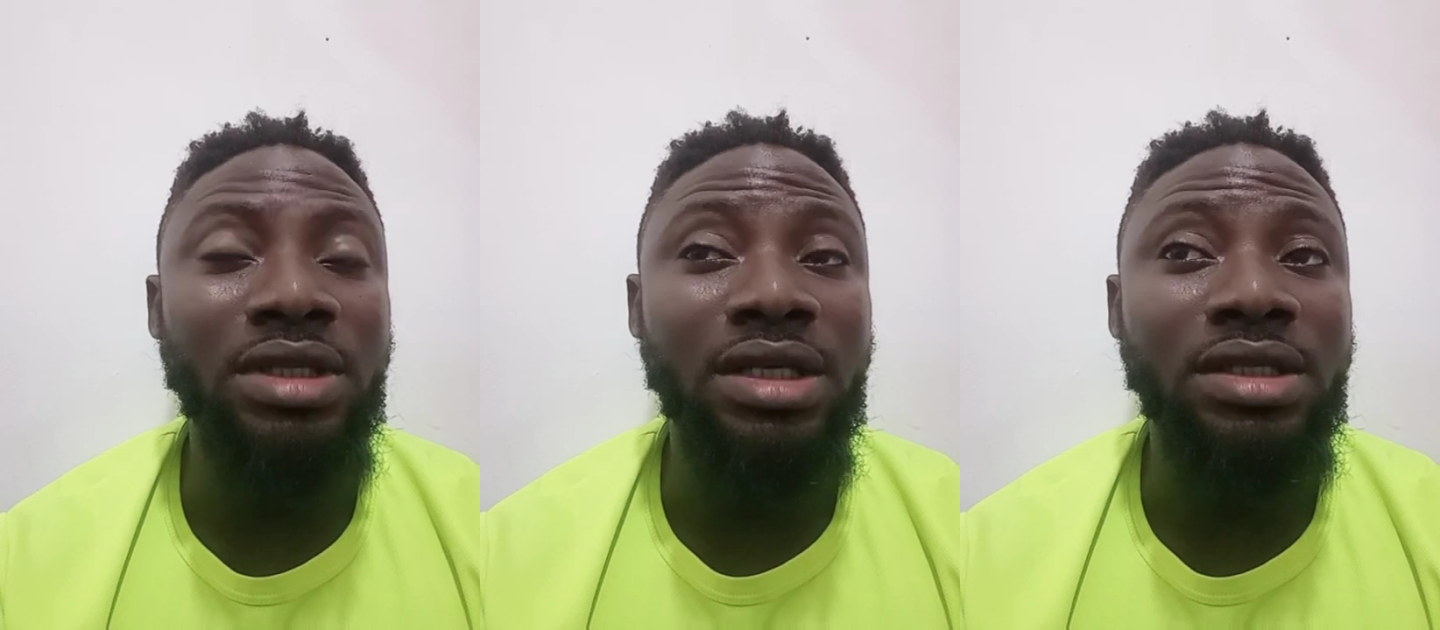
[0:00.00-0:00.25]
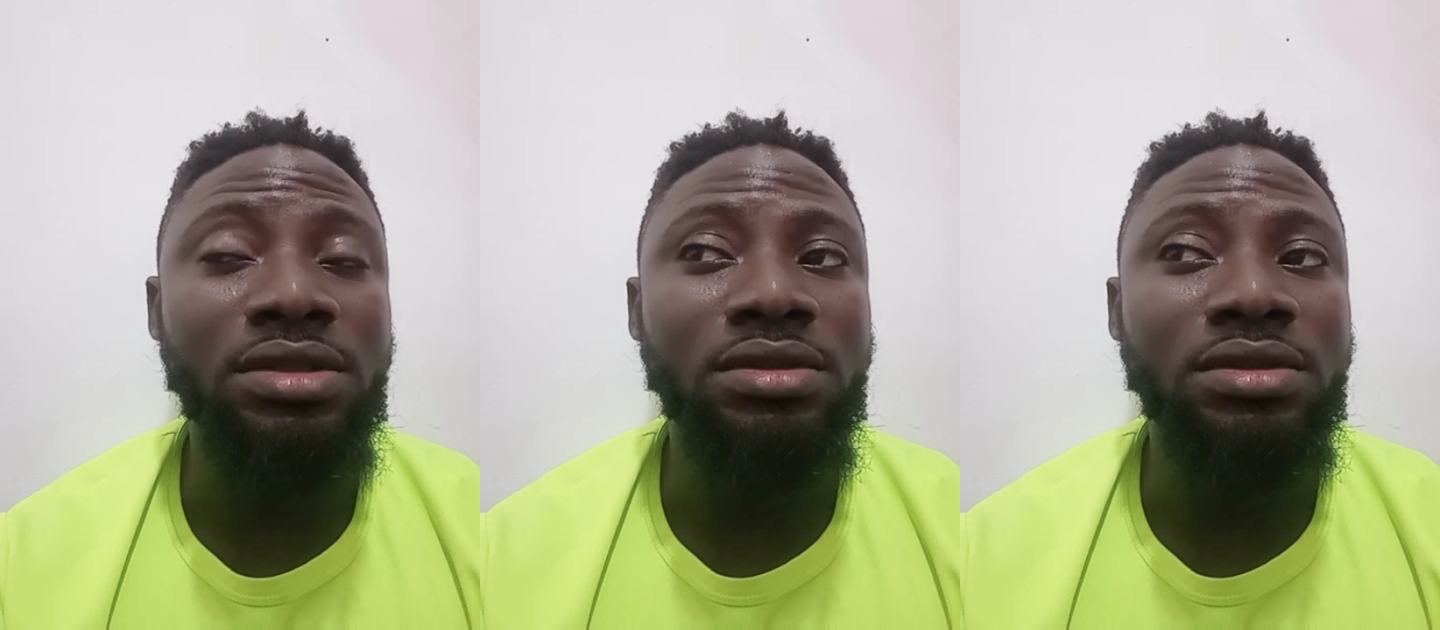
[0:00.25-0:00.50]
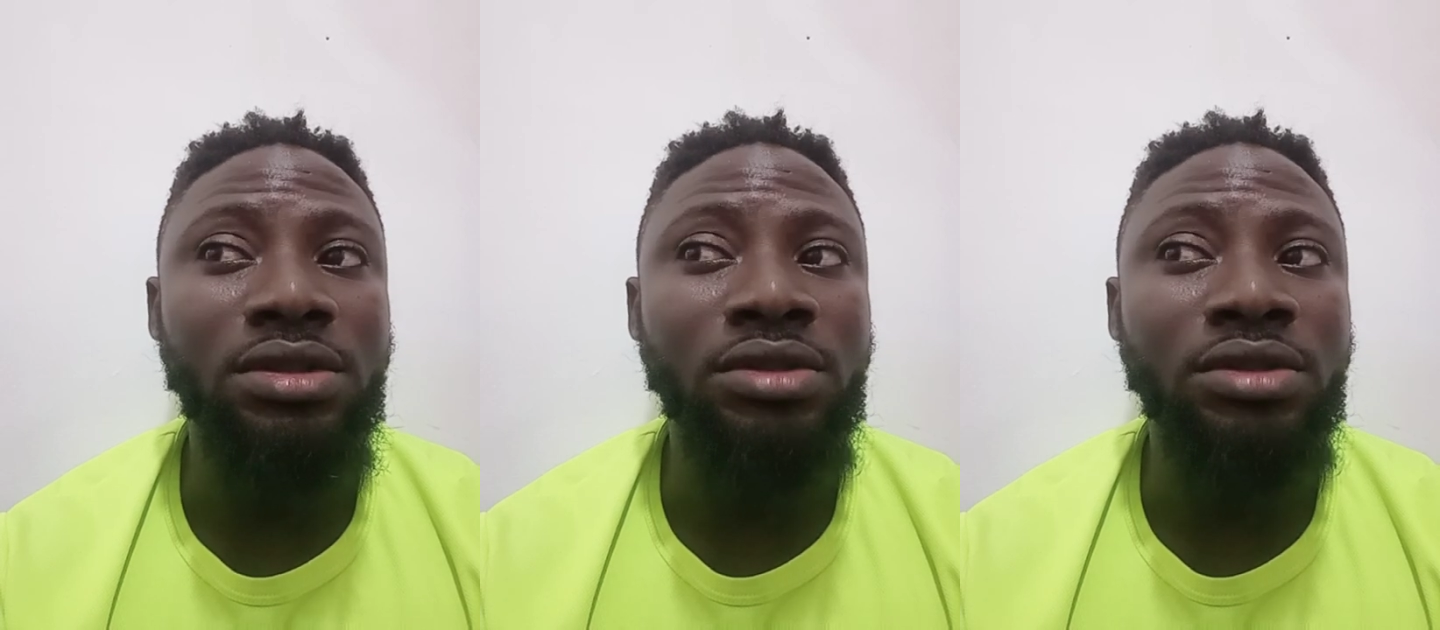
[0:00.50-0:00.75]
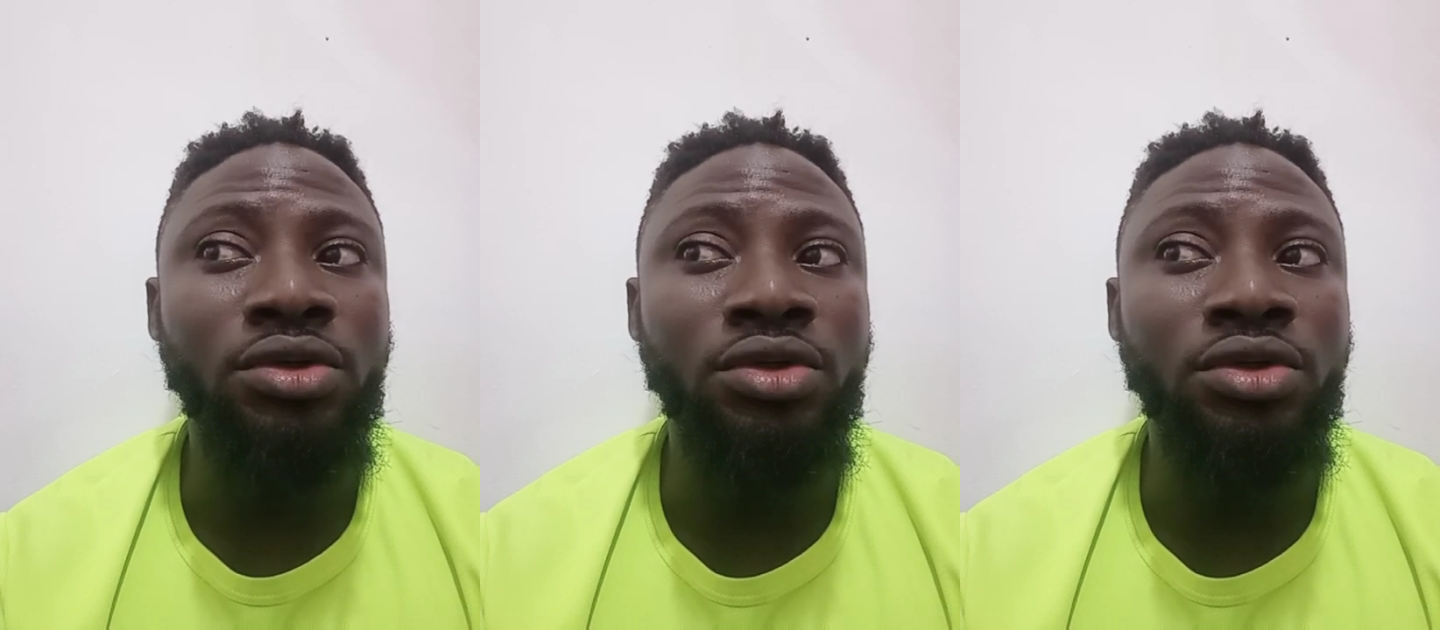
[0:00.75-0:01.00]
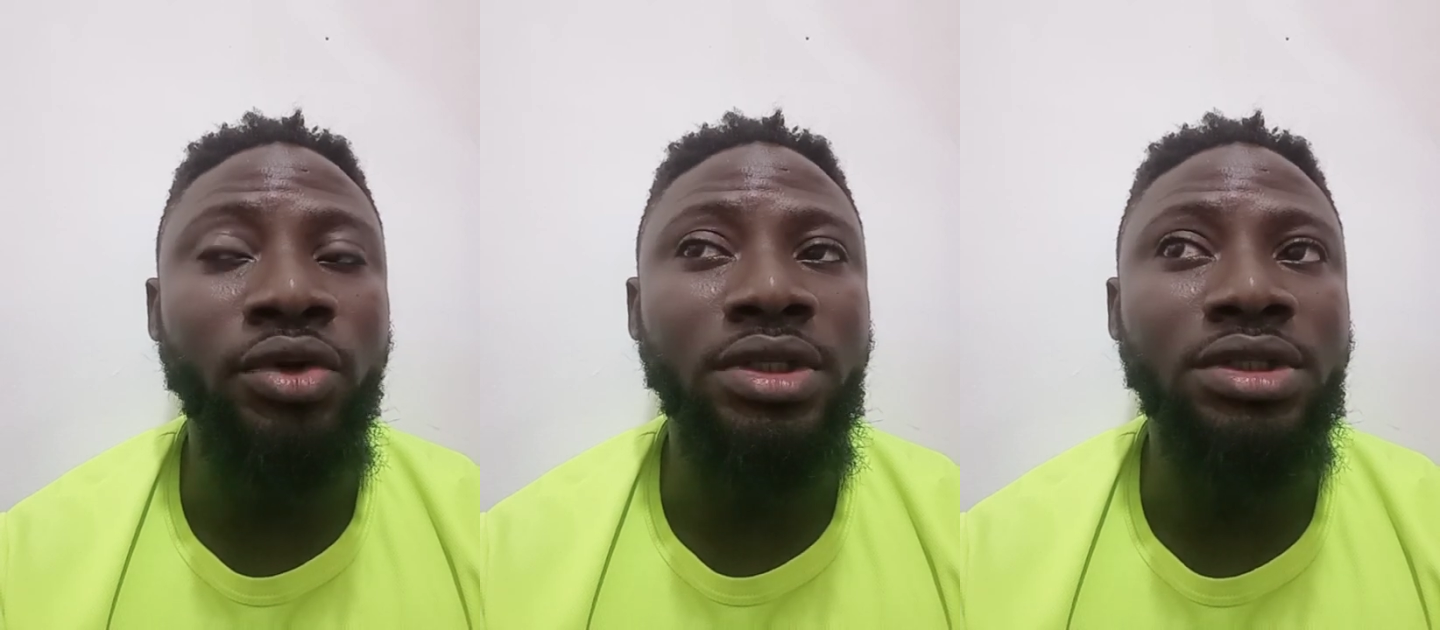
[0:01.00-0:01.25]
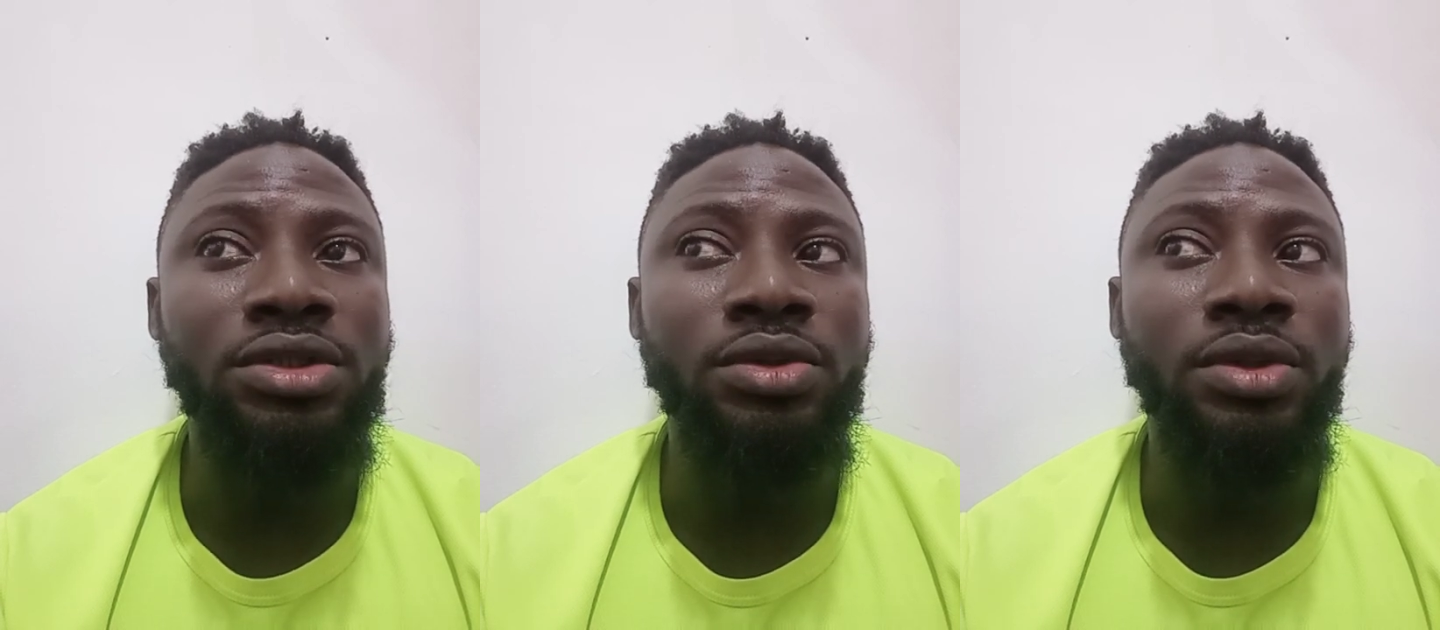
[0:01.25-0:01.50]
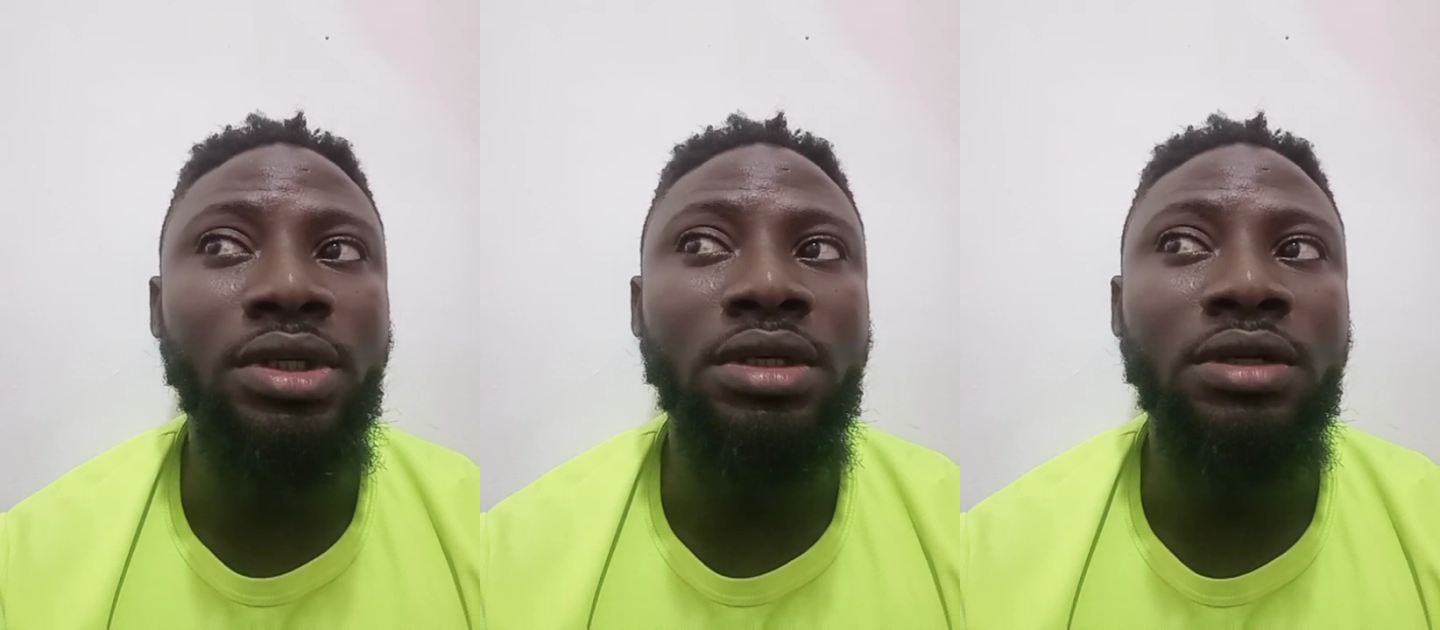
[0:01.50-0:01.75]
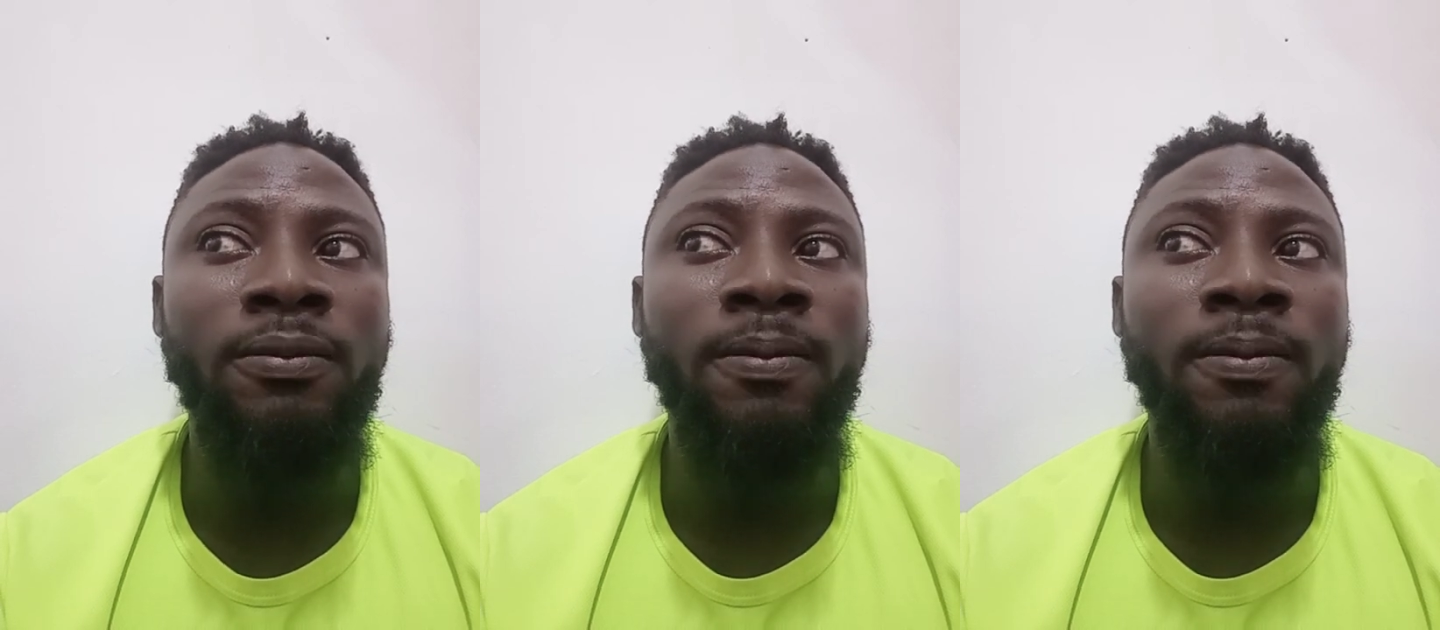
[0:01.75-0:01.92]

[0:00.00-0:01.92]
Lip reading: things you're already doing